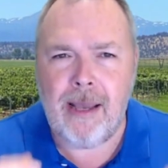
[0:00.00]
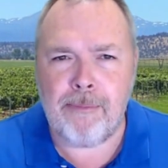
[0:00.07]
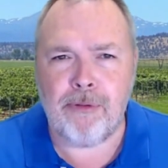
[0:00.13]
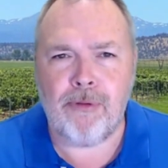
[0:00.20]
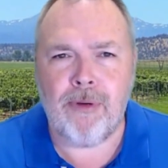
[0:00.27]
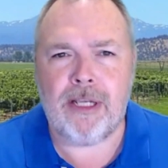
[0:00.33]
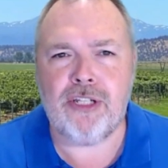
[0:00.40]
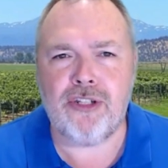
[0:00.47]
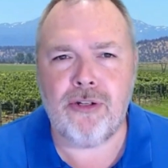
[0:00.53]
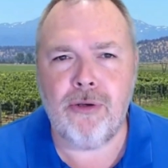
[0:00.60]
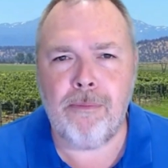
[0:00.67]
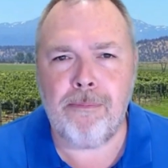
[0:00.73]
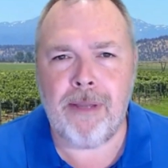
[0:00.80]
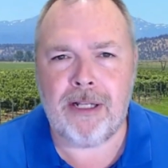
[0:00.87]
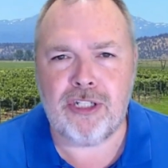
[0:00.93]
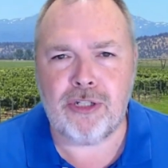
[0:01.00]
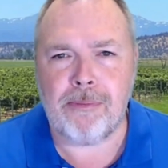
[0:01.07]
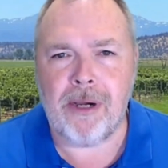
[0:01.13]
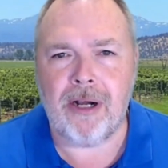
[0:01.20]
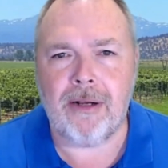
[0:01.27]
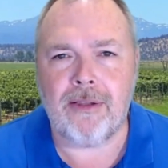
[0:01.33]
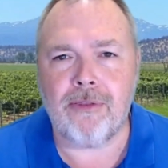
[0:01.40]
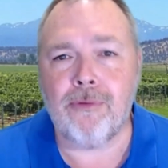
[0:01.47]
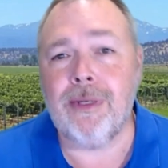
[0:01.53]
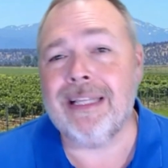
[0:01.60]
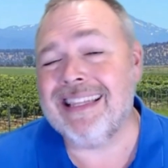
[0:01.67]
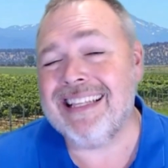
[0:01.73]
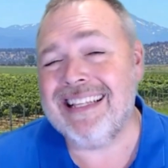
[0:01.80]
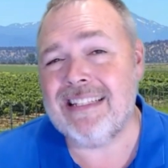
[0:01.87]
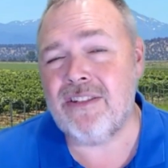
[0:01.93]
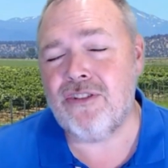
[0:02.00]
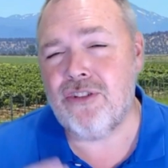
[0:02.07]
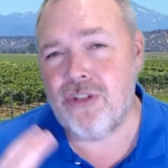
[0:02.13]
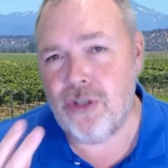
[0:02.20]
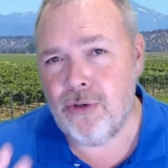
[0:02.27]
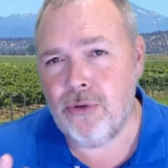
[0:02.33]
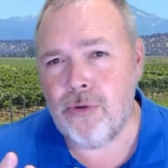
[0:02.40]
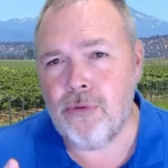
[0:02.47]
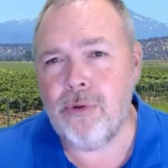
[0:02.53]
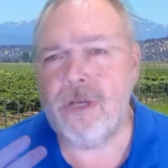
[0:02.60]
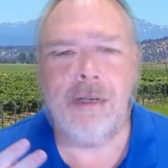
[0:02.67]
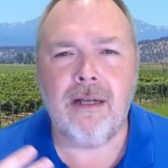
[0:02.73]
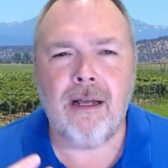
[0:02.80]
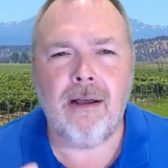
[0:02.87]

operational benchmark through at least 2